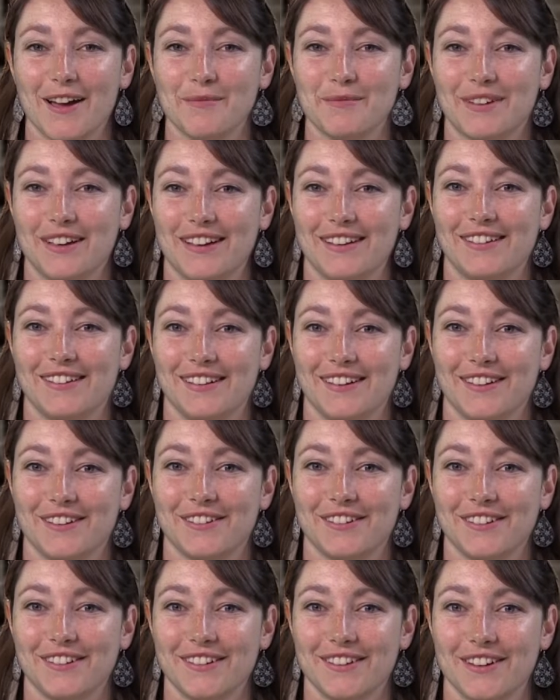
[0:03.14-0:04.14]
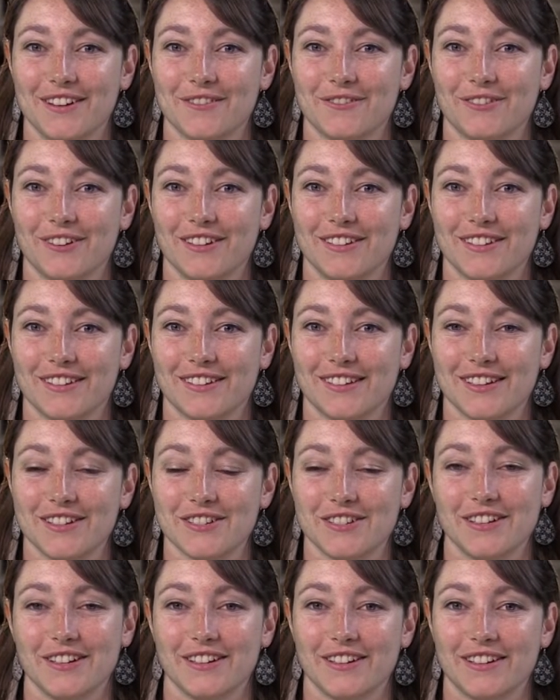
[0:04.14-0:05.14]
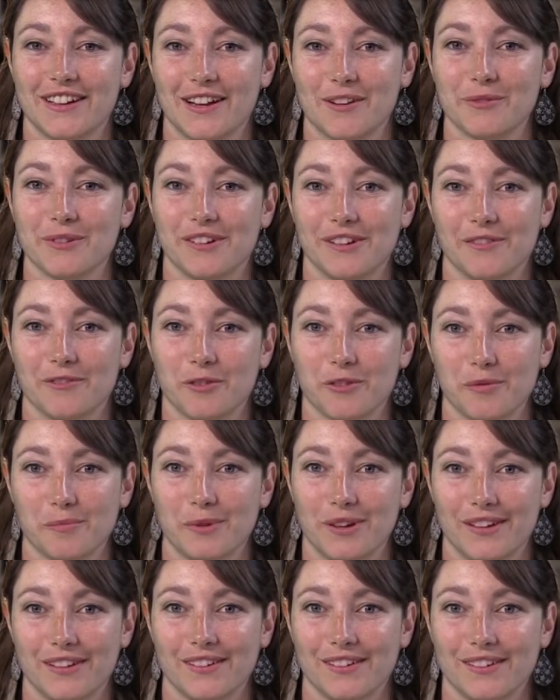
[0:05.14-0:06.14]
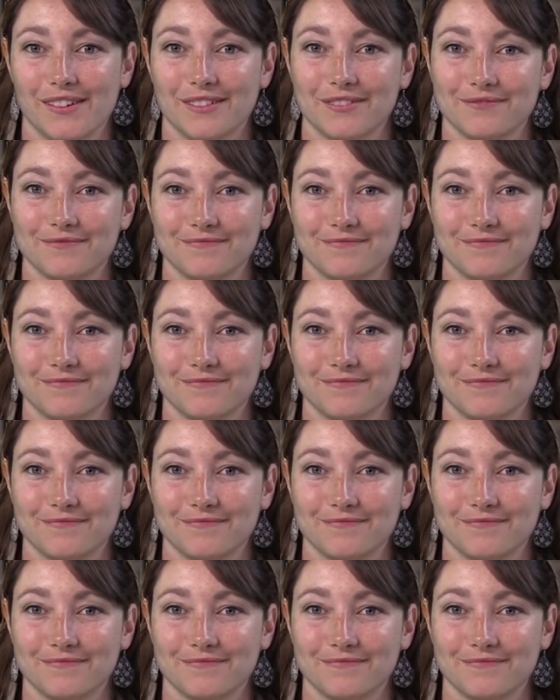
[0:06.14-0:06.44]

I'm Kacy Anderson, the flight test engineer at Edwards Air Force Base.